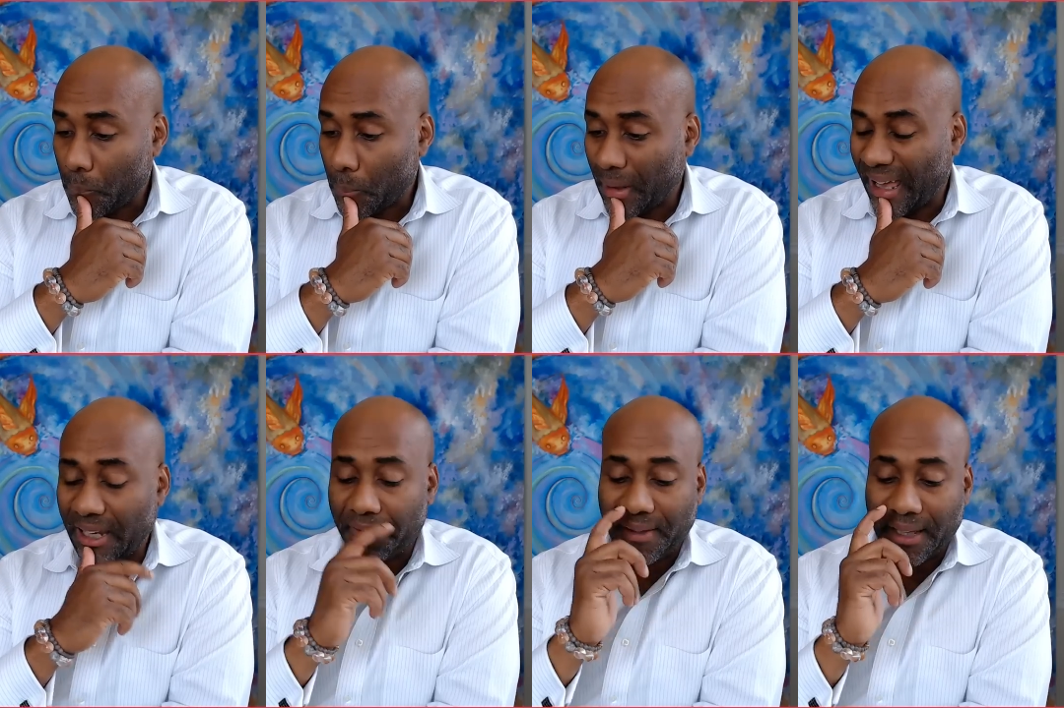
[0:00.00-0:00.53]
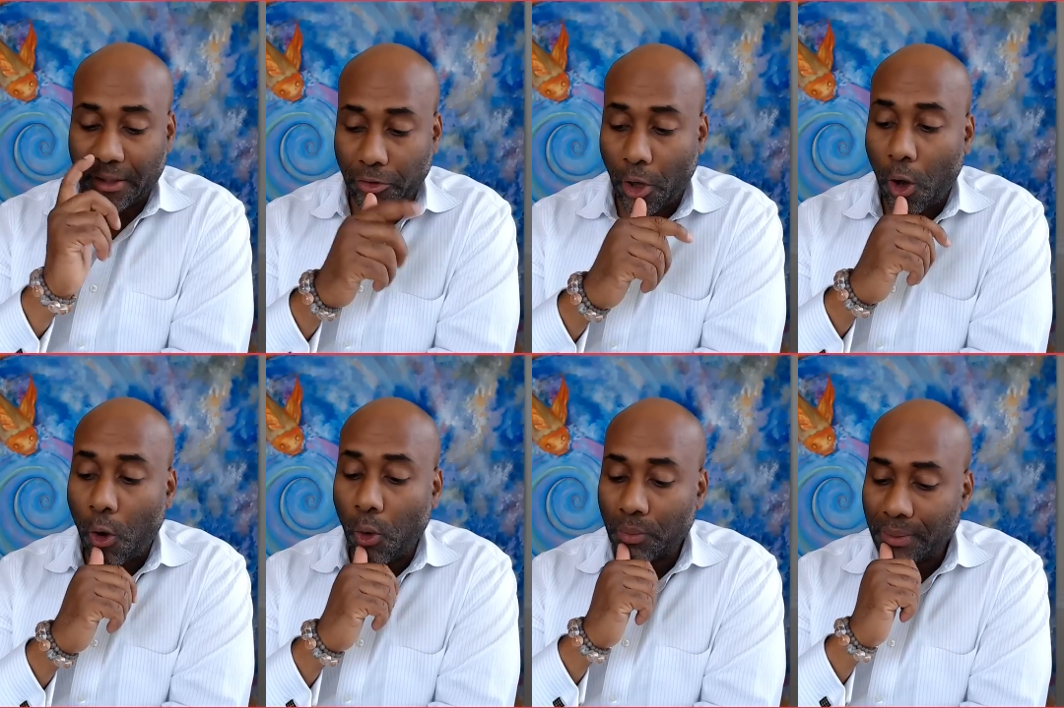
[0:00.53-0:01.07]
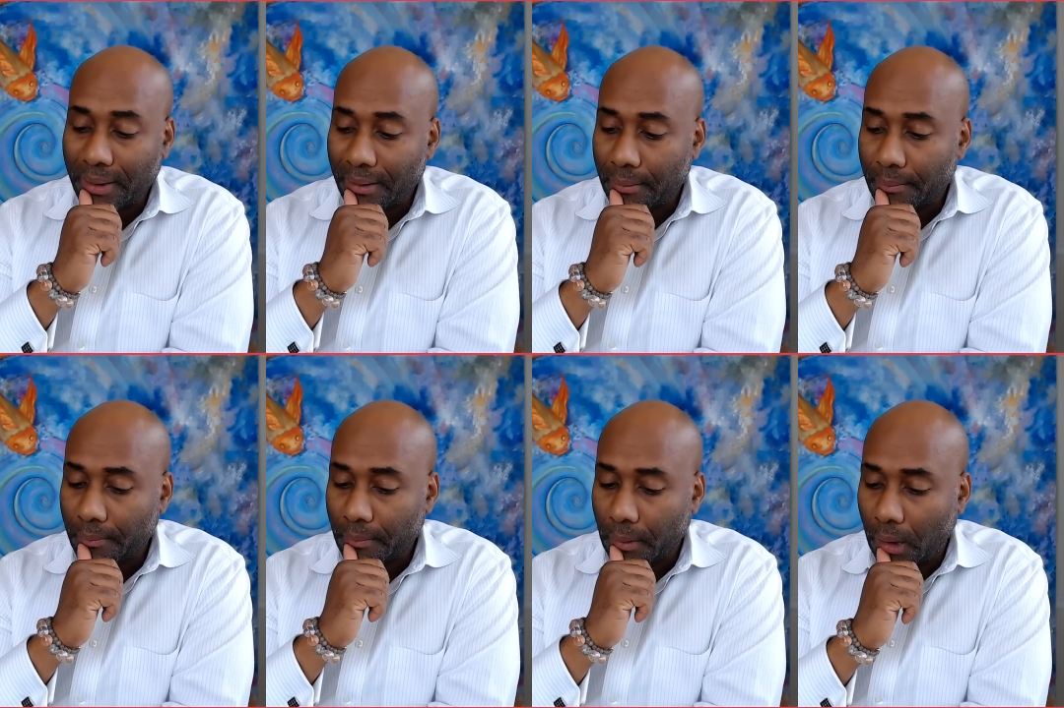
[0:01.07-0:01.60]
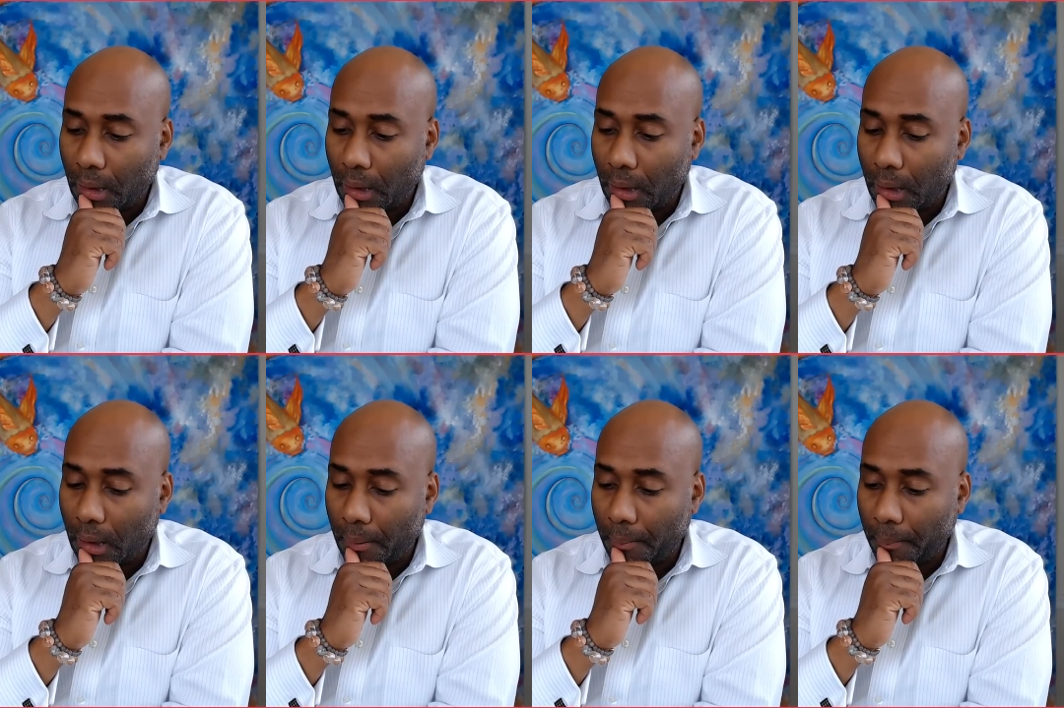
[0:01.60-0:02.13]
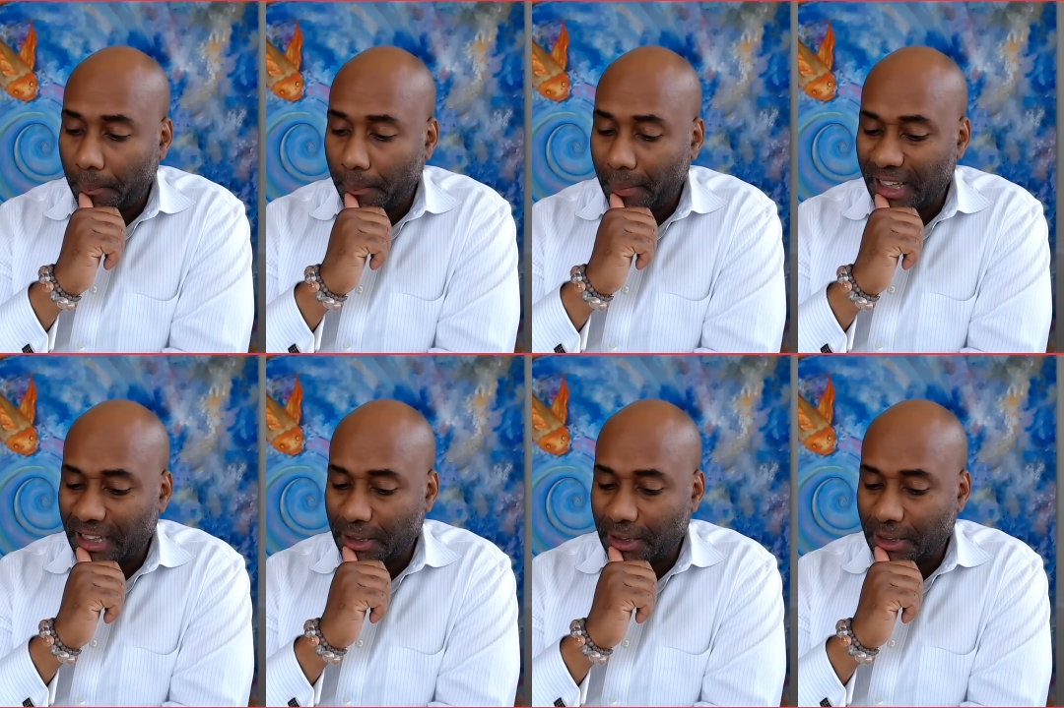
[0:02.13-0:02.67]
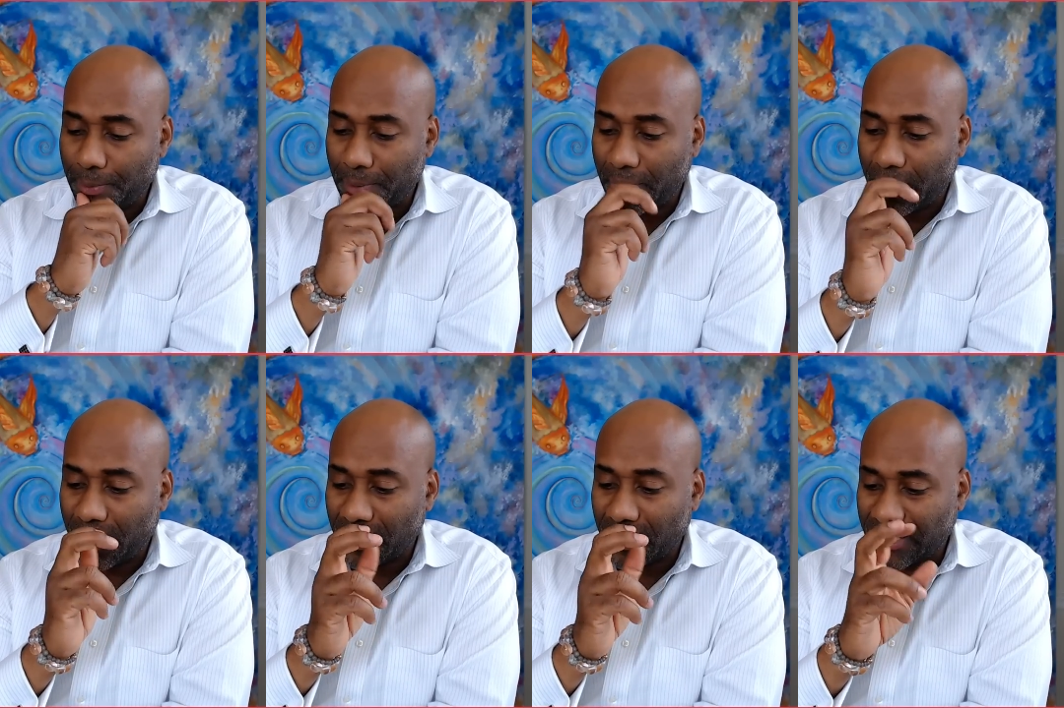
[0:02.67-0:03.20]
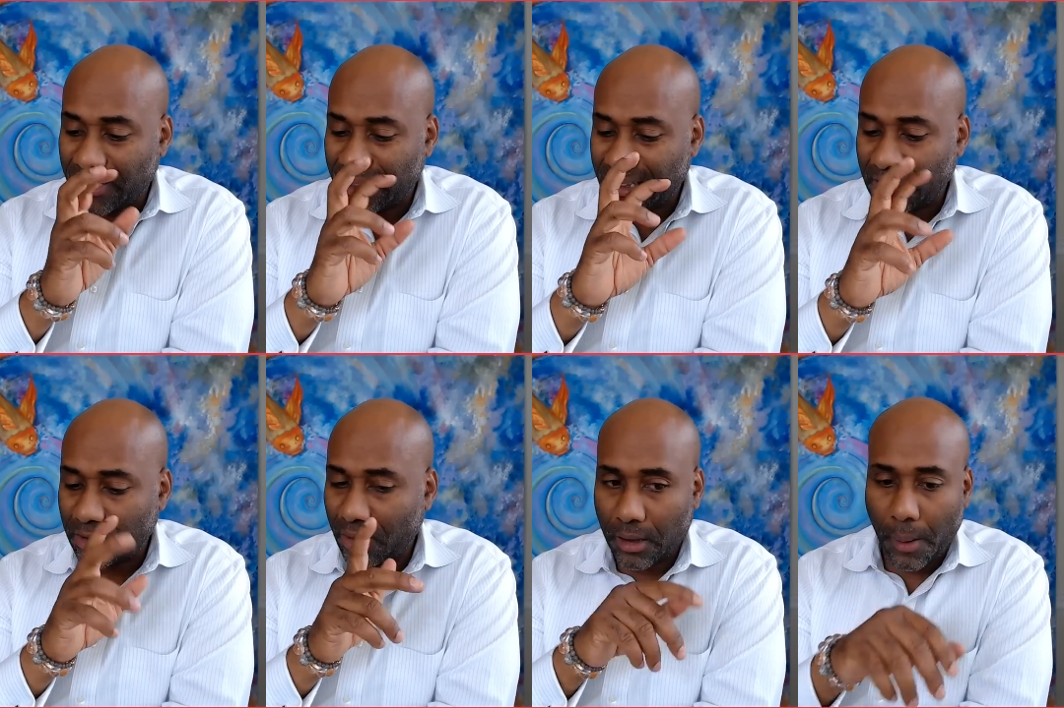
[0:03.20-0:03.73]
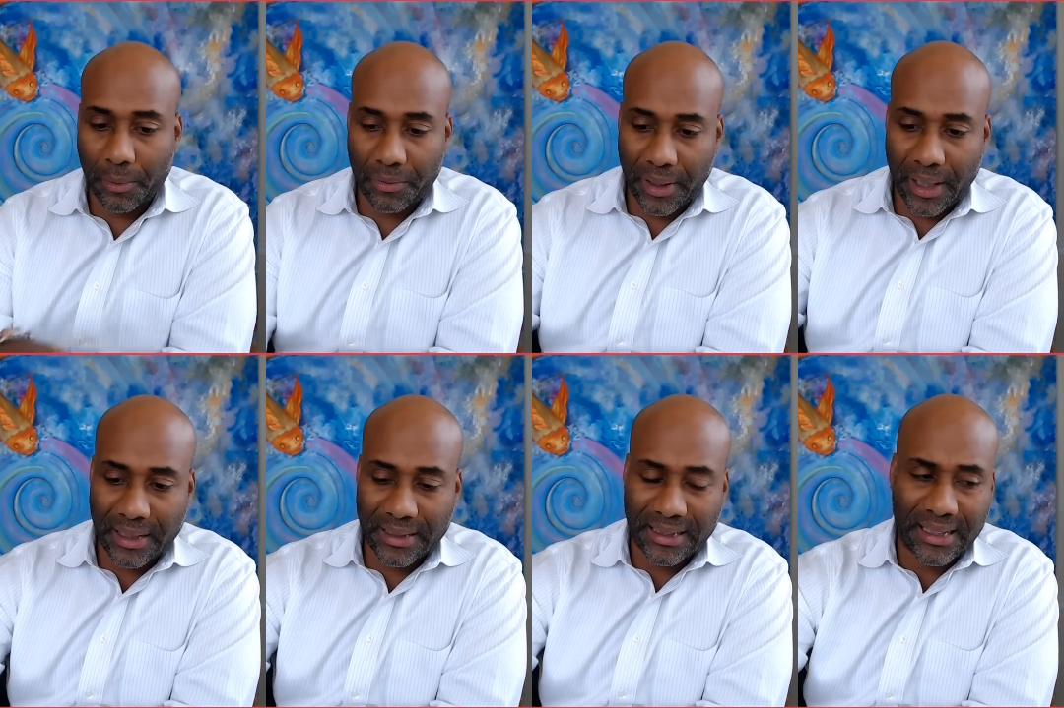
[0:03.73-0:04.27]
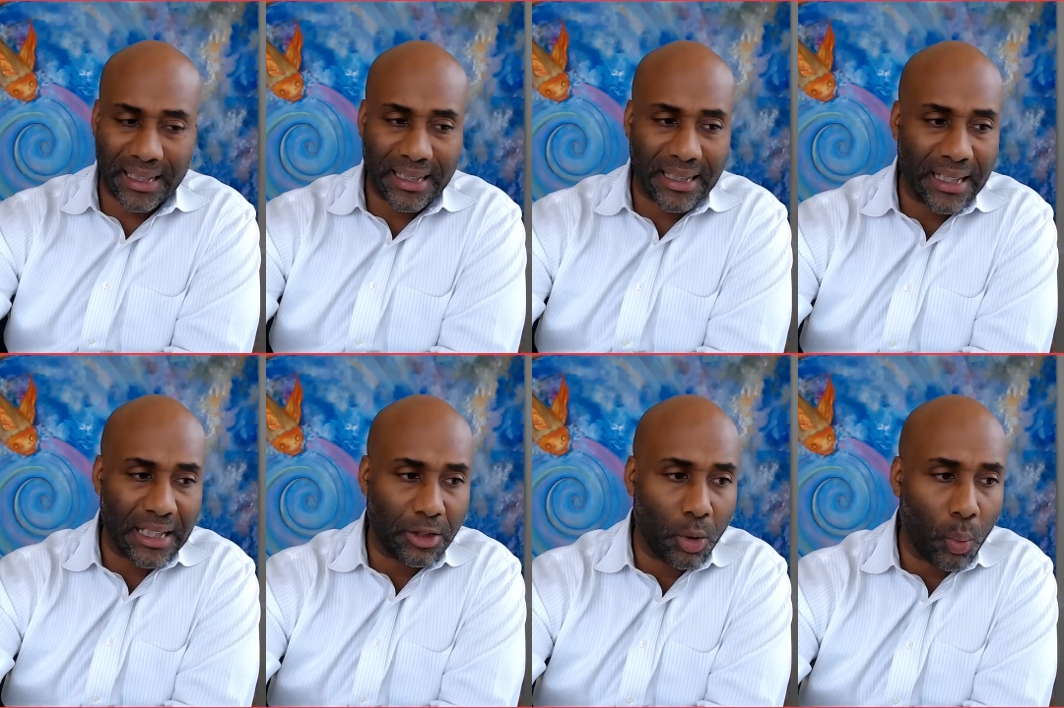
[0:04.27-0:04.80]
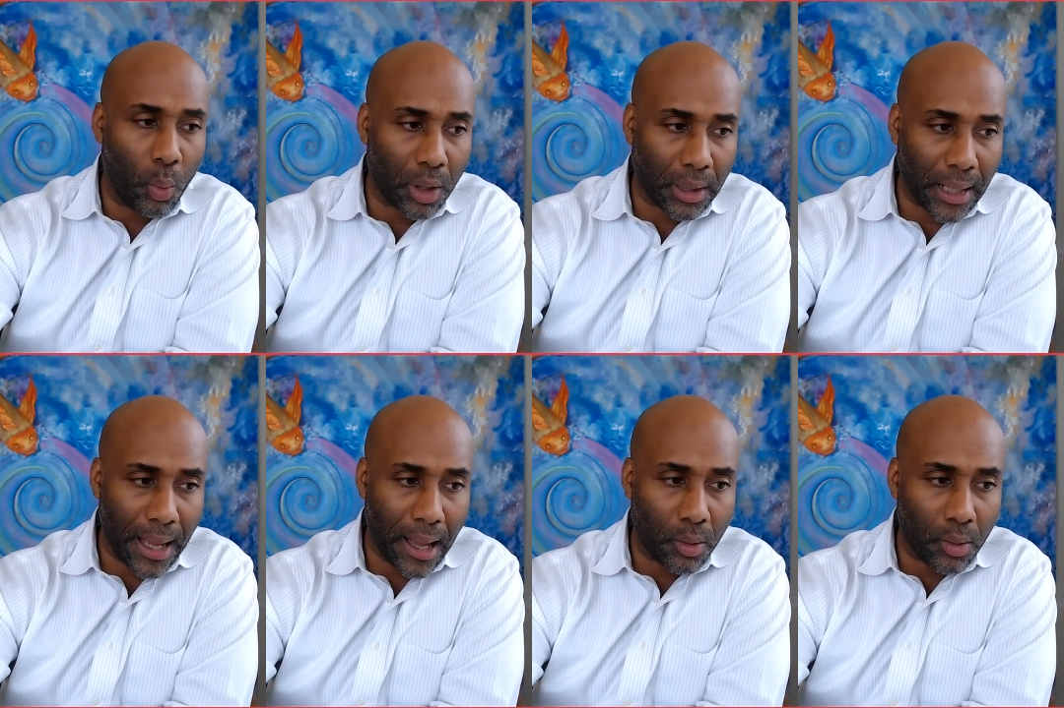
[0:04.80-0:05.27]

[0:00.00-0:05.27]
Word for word: and if they don't, um, it's because they still got a couple things that they need to work out.